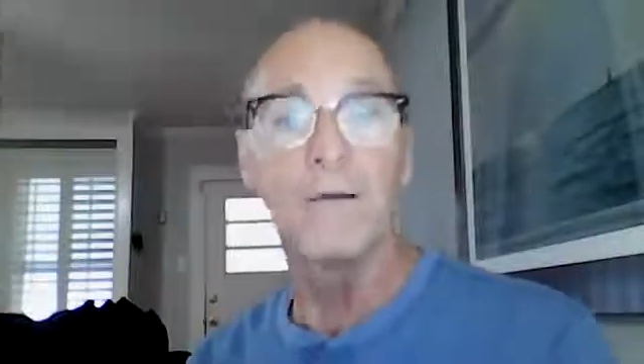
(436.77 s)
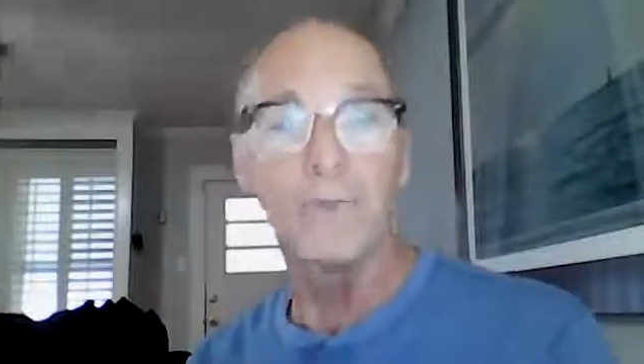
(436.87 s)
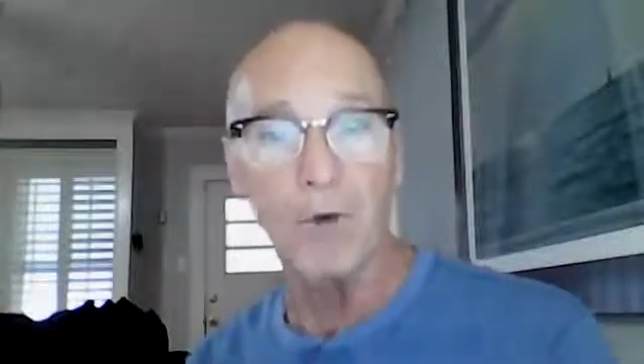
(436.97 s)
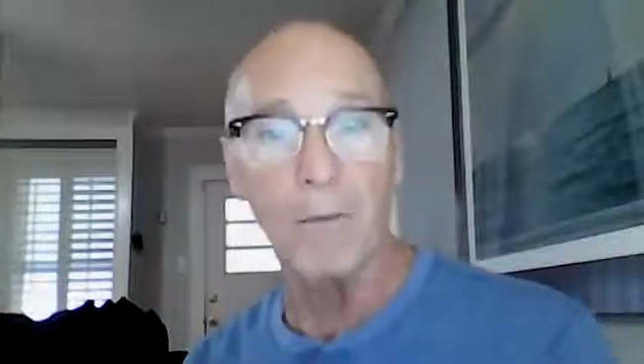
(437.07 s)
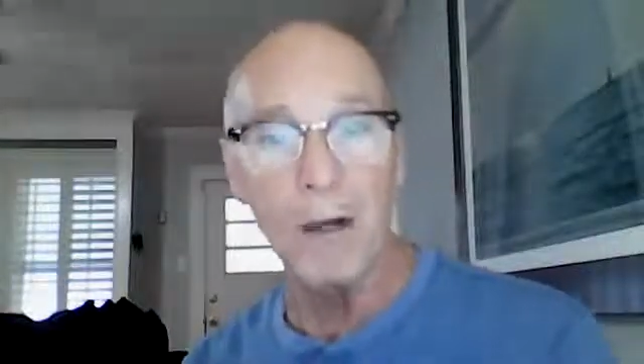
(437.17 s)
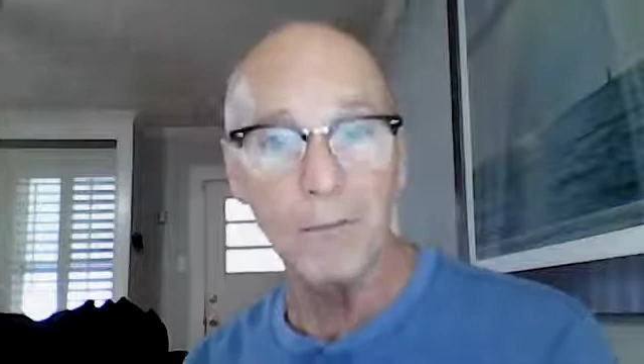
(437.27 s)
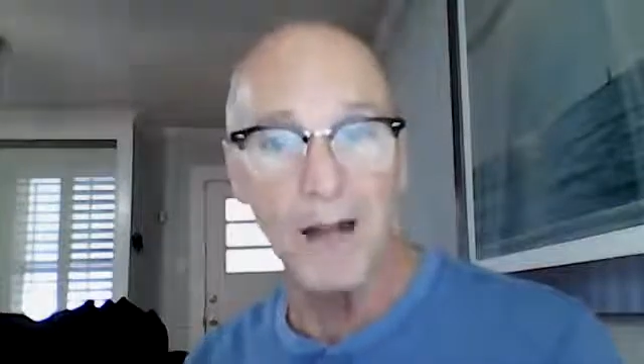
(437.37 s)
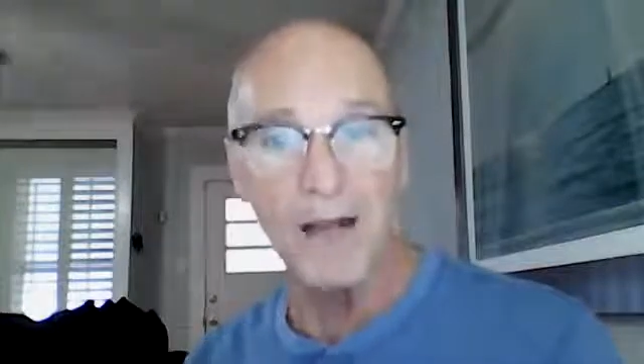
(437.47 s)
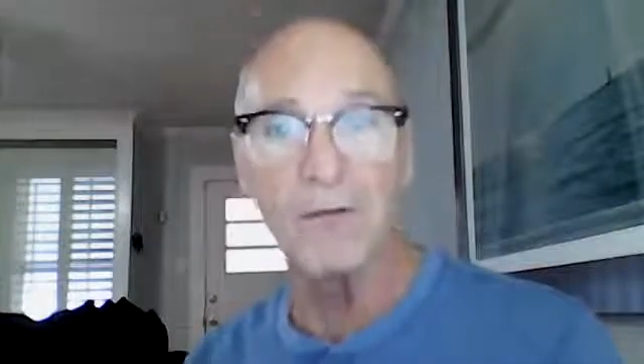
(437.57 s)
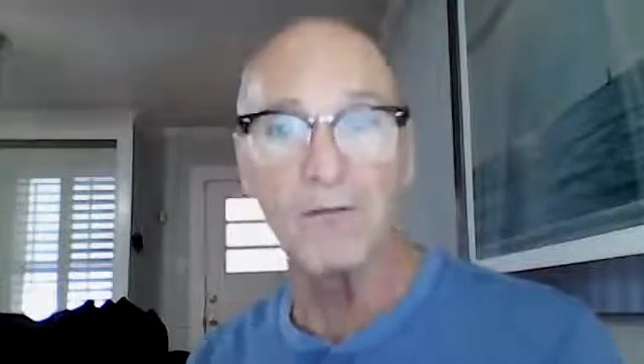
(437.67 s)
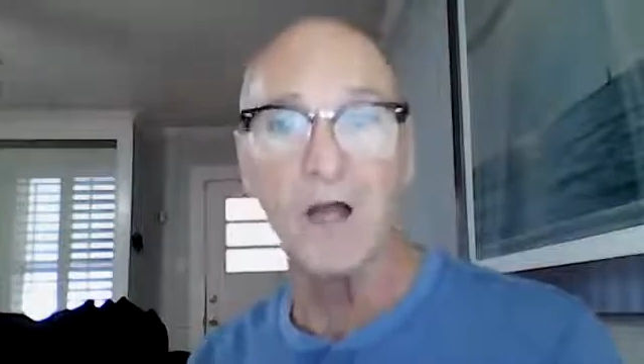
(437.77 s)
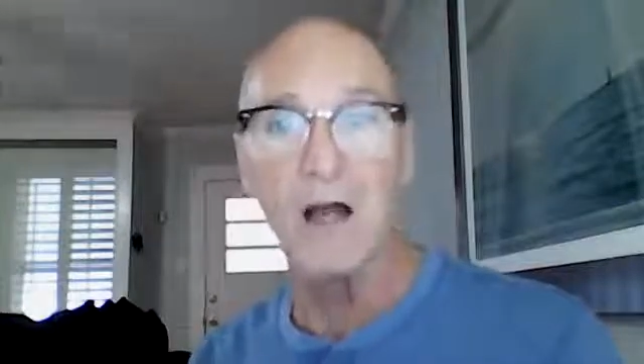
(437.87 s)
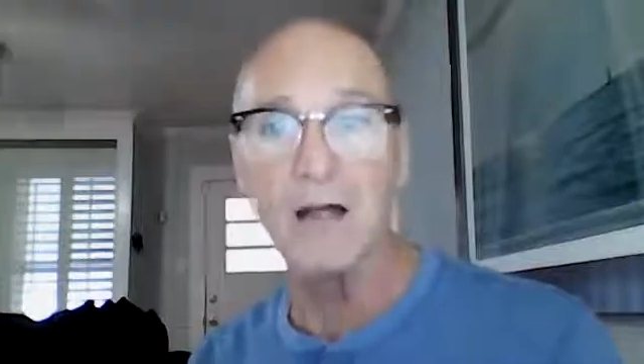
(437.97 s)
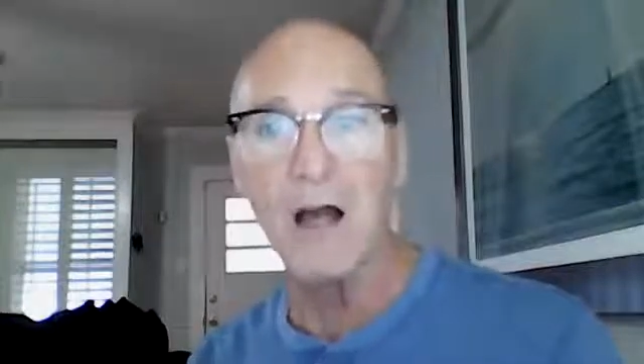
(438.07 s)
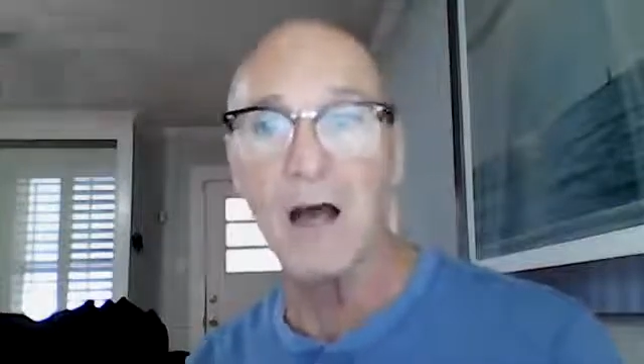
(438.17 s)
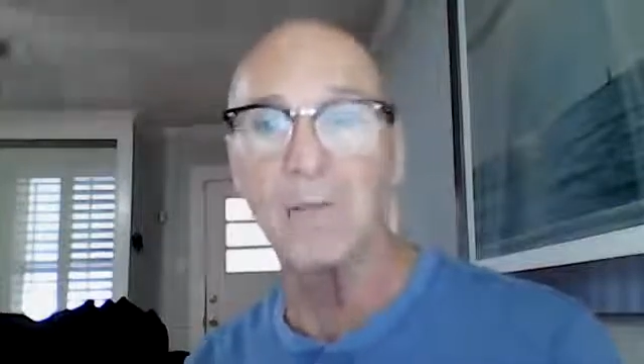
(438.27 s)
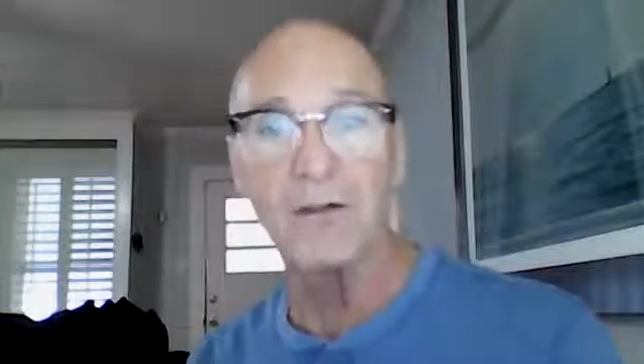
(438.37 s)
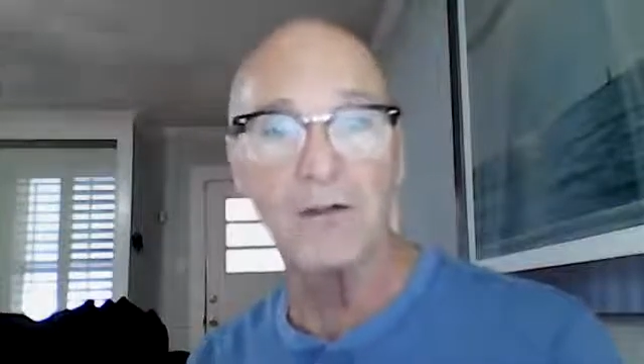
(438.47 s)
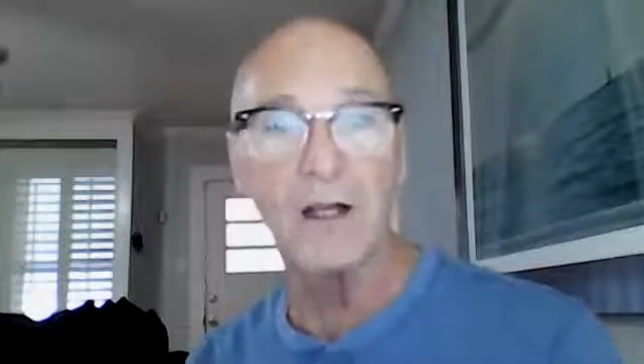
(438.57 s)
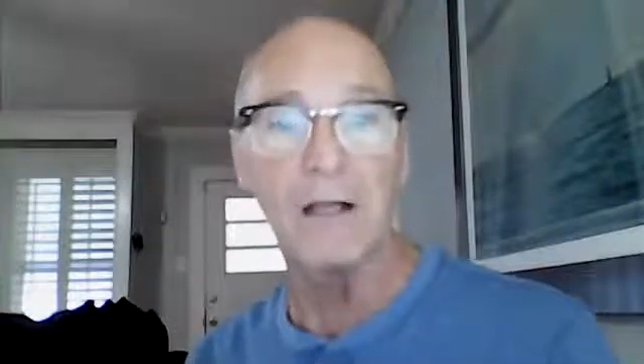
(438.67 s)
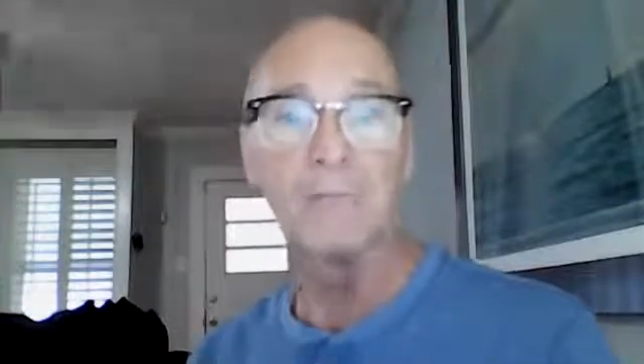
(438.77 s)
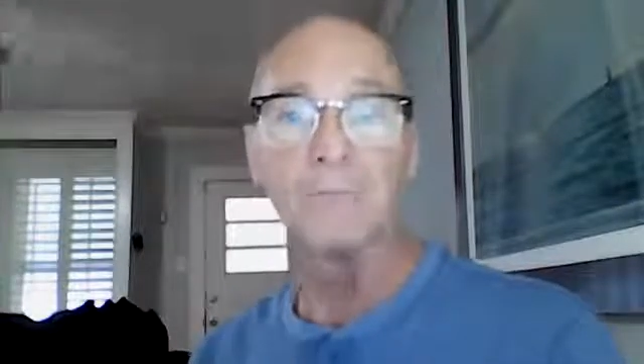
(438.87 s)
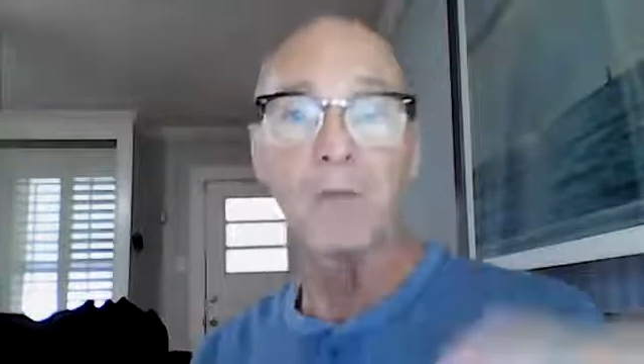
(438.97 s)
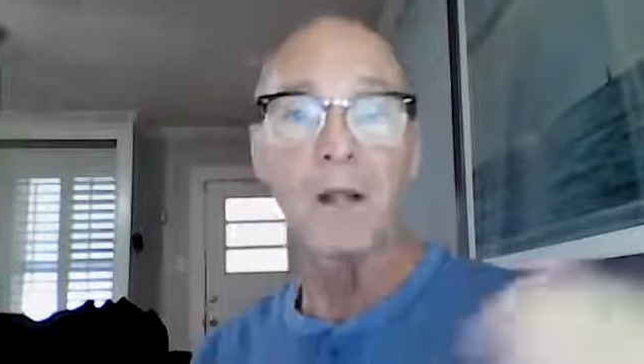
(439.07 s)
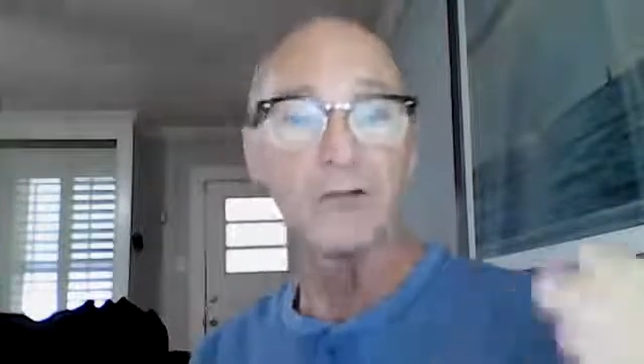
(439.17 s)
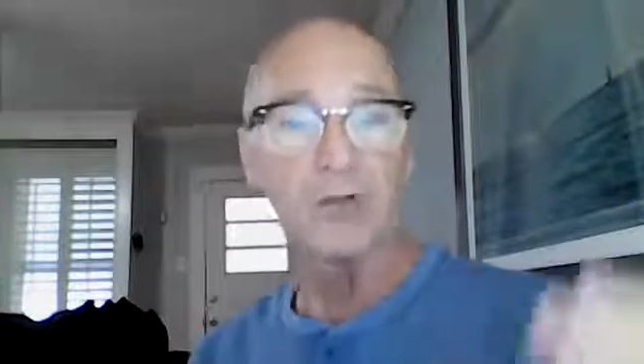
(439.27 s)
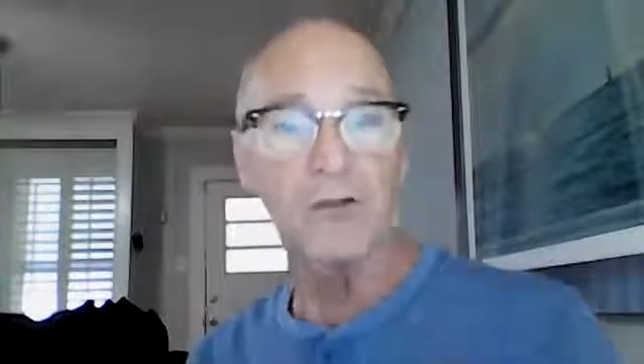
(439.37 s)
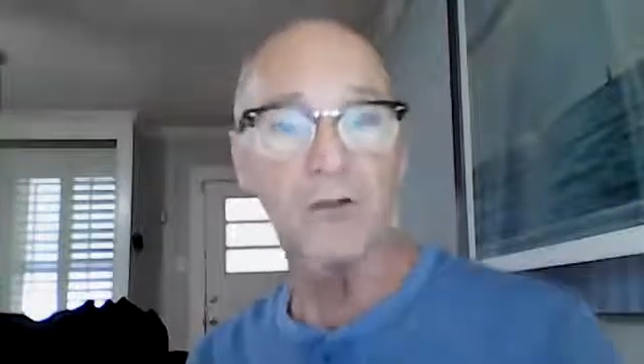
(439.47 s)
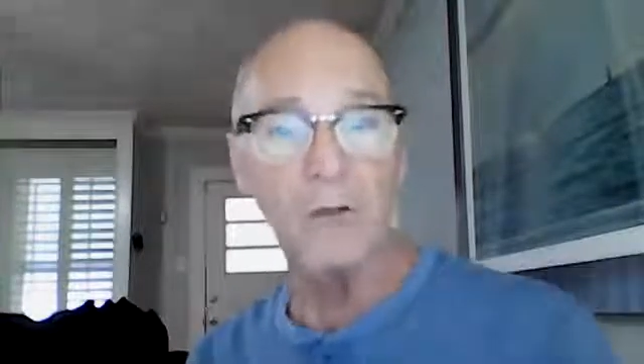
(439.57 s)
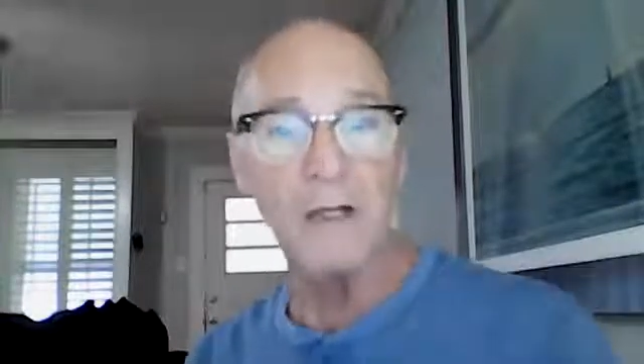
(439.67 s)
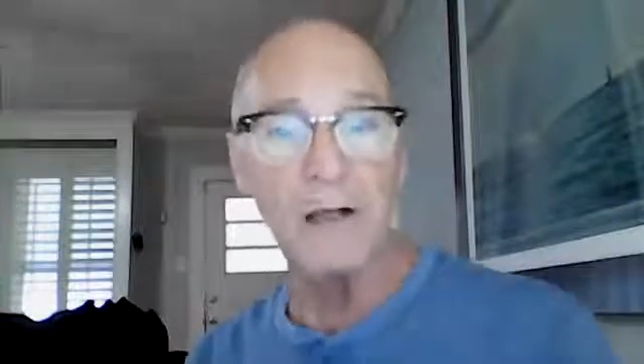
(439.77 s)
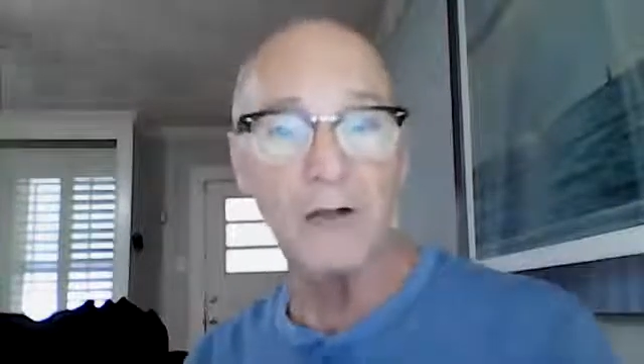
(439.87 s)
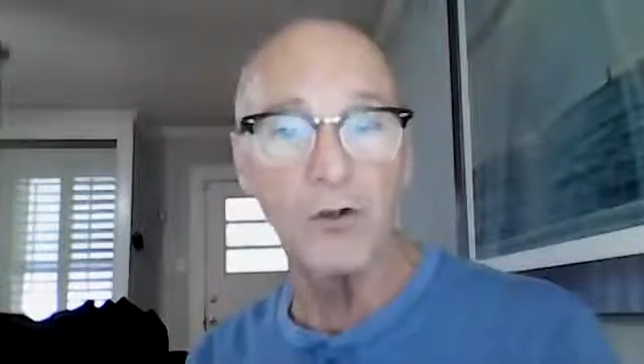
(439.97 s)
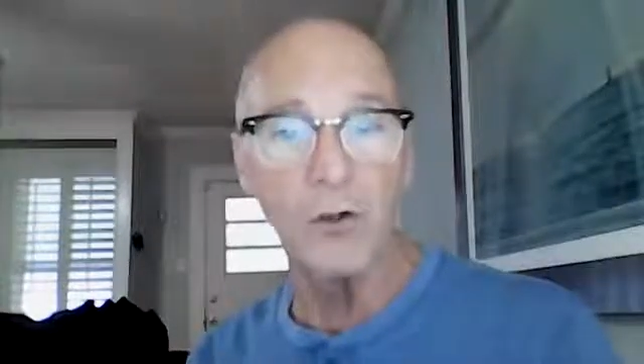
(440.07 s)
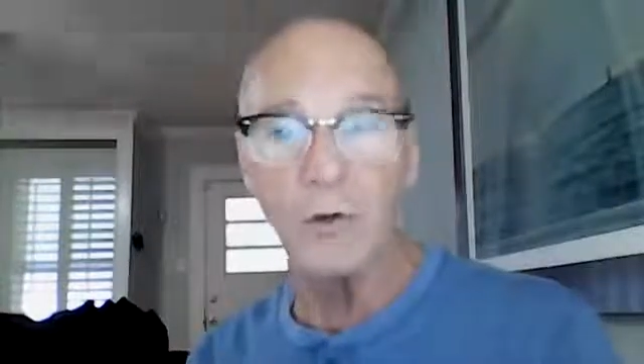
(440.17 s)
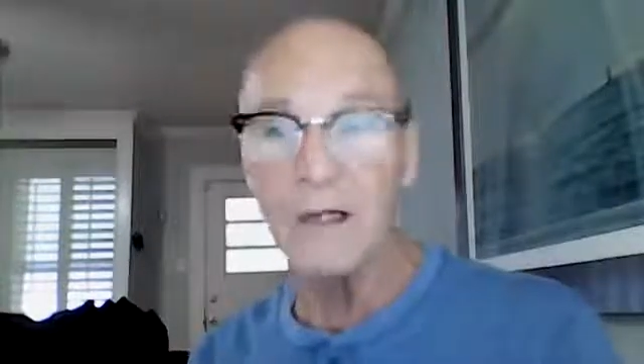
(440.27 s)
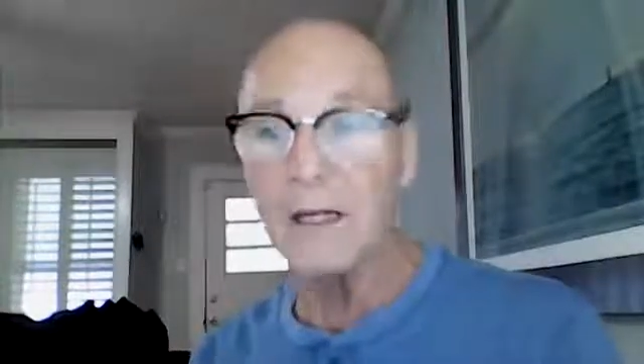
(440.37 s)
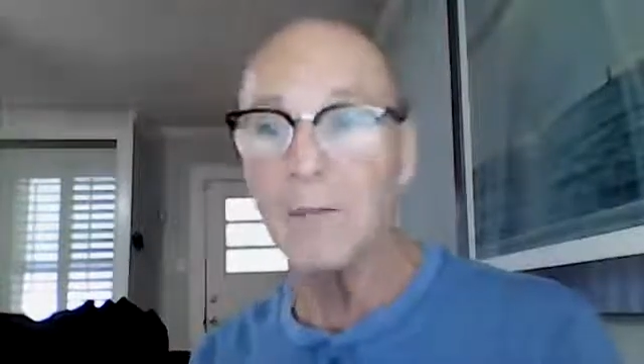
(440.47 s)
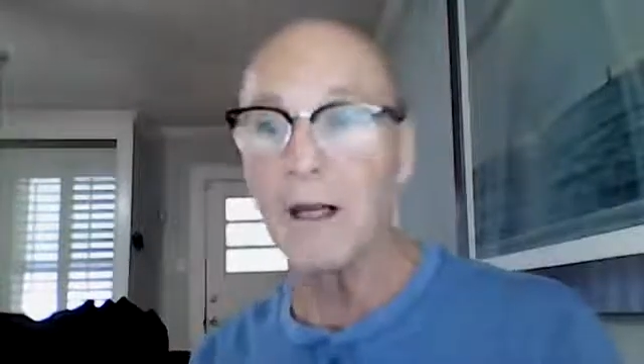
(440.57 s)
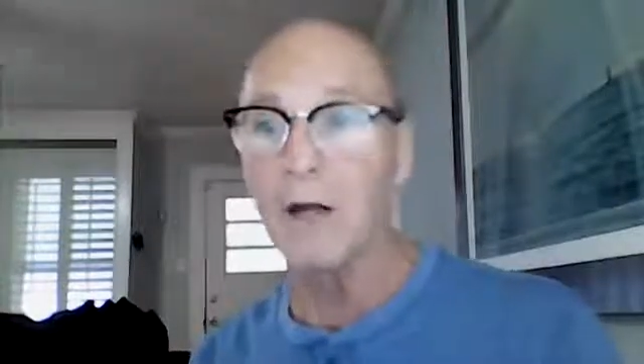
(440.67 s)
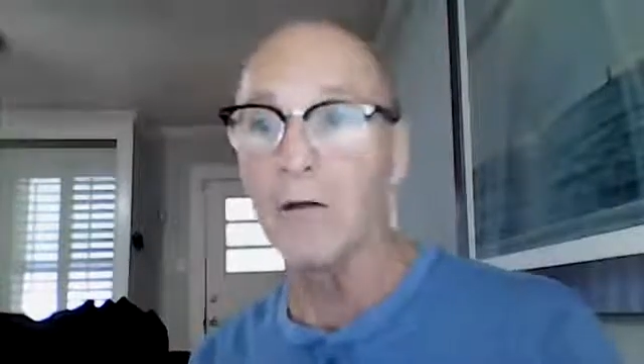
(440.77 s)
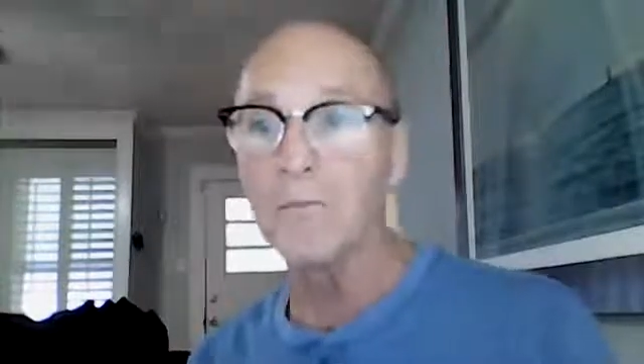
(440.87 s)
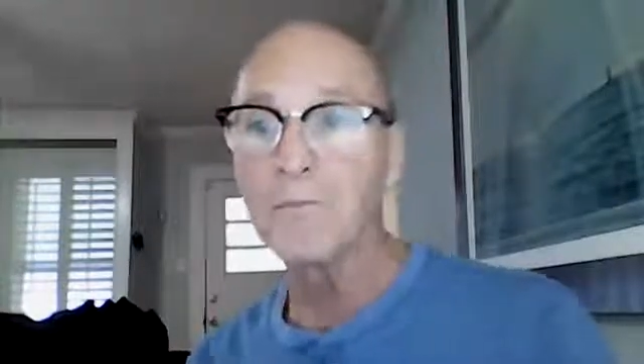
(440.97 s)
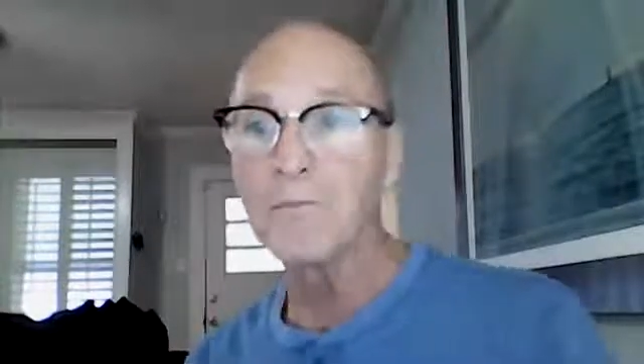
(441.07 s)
from ONPASSIVE.com. Instead, just create a new email